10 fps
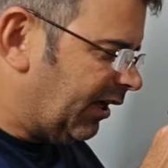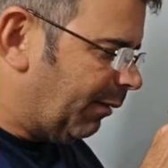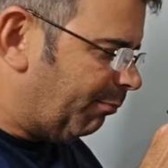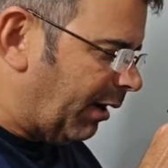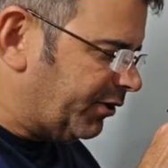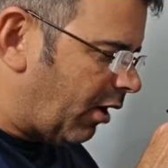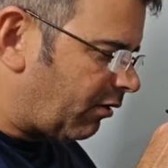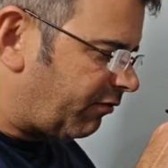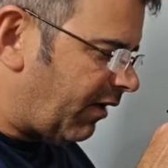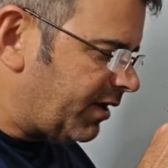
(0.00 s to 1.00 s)
My daughter
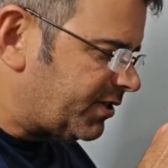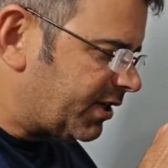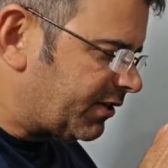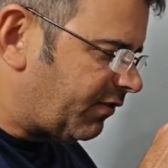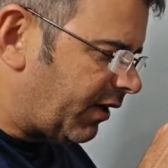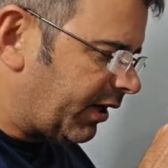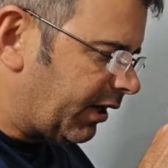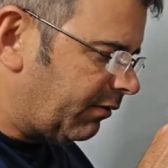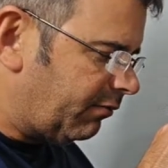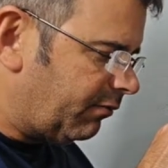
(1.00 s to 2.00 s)
finds things funny,
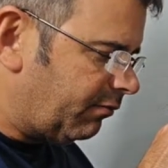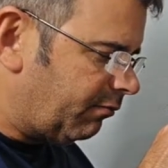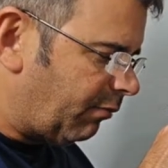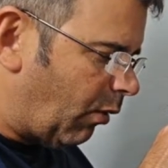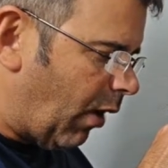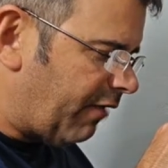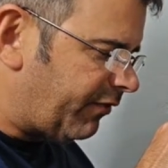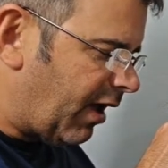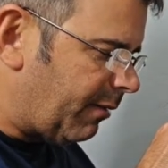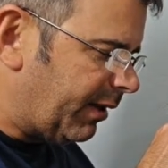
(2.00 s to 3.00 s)
and my wife and
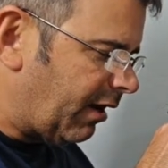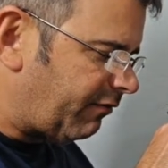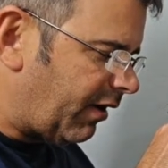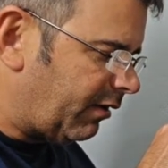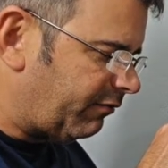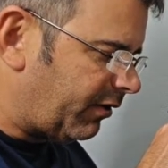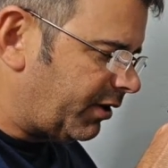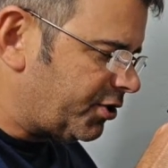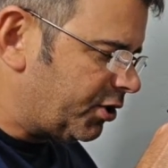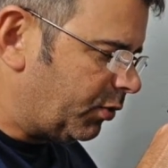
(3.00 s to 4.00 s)
I may not find them funny.
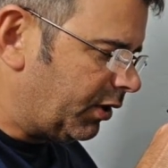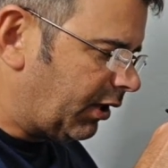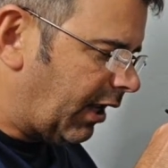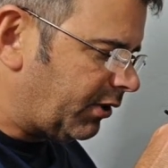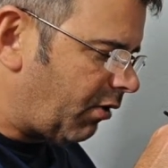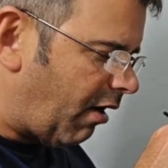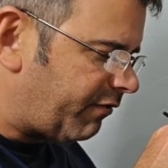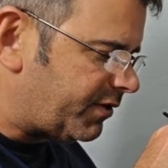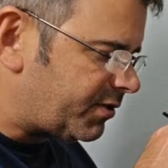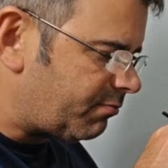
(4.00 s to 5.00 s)
She really liked The
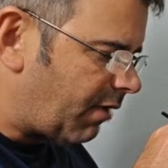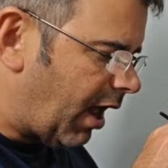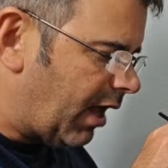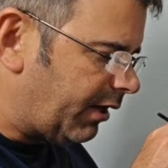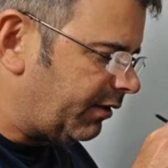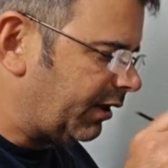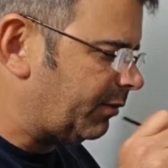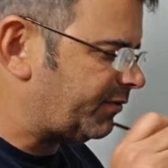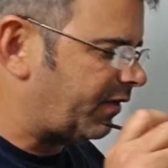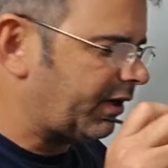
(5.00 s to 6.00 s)
Office. I didn't think it
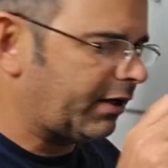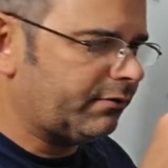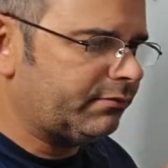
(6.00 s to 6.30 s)
was funny.